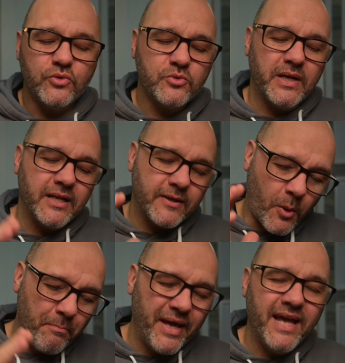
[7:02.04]
as well,
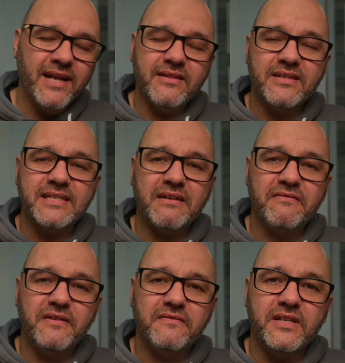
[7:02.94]
compared to the
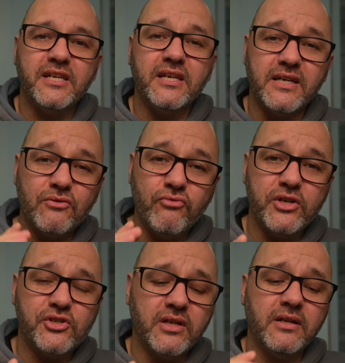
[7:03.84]
Z50
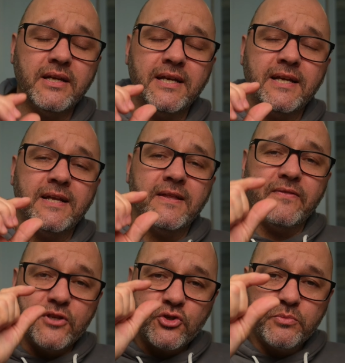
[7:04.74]
original,
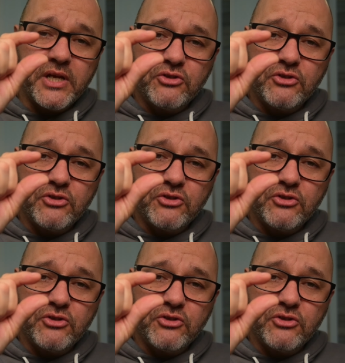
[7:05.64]
the subject